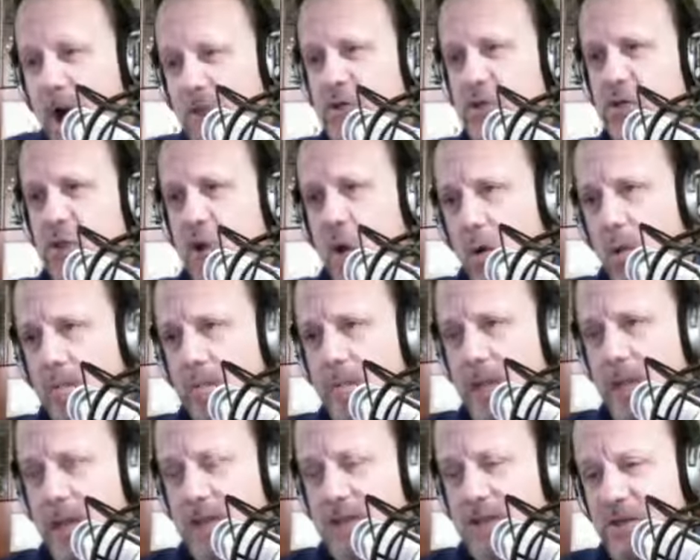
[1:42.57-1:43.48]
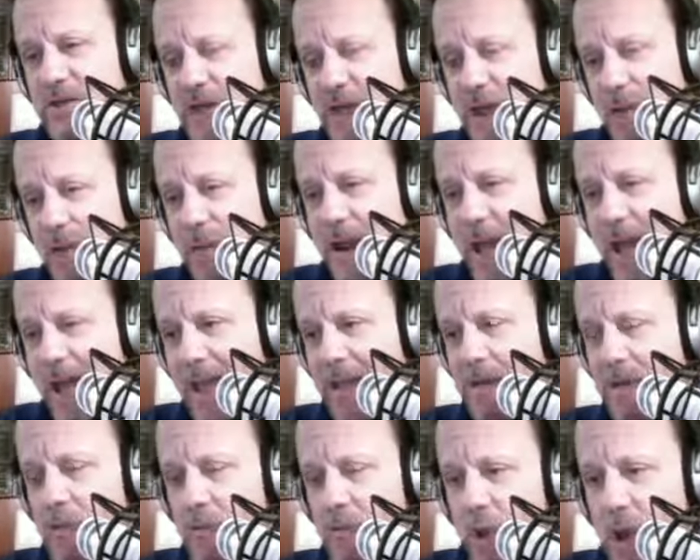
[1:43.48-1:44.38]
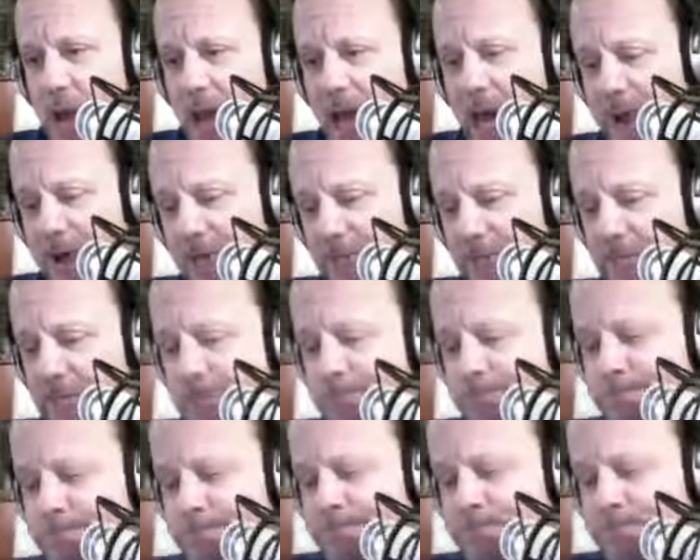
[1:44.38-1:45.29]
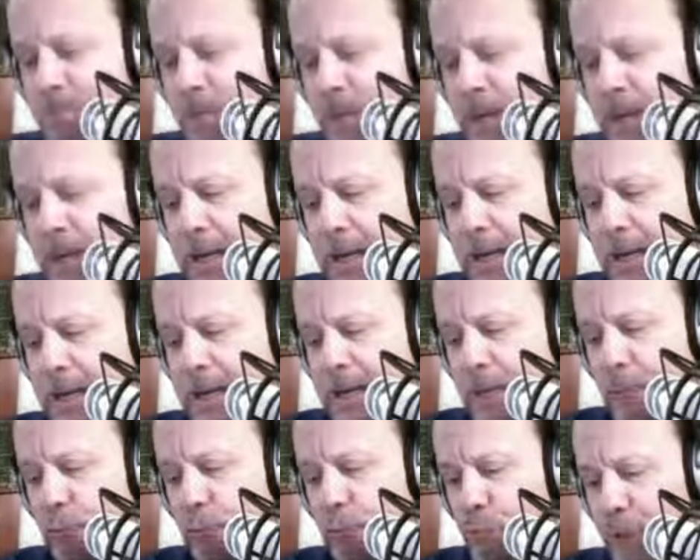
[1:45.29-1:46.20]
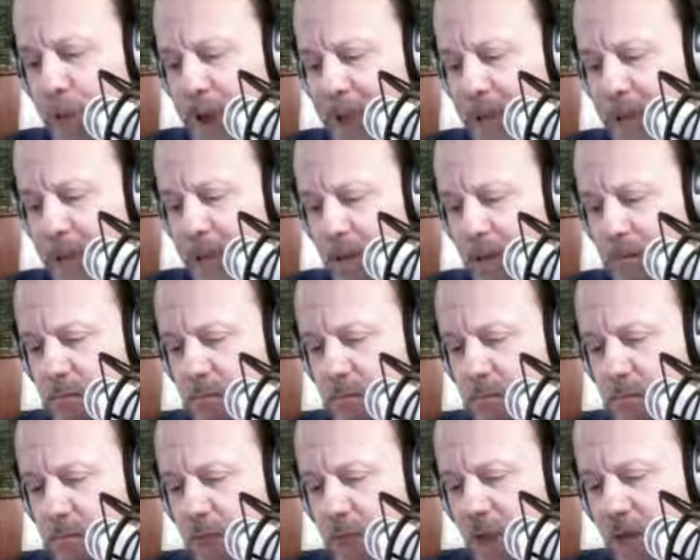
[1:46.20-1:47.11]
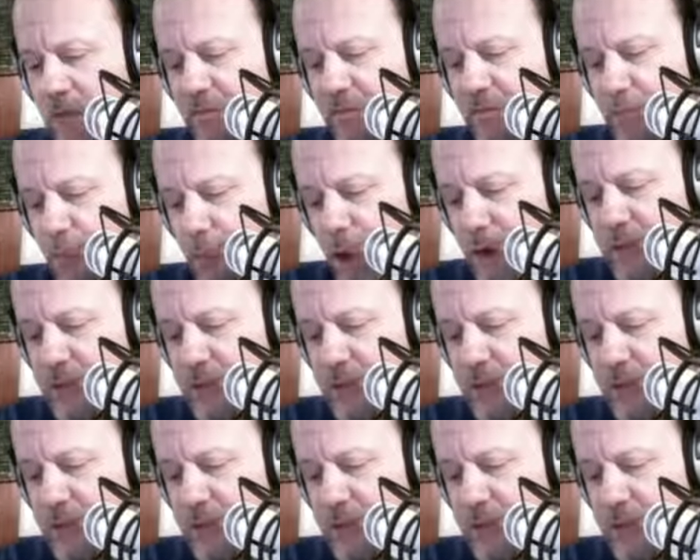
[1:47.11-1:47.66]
But also, ladies and gentlemen, I do a lot of reading of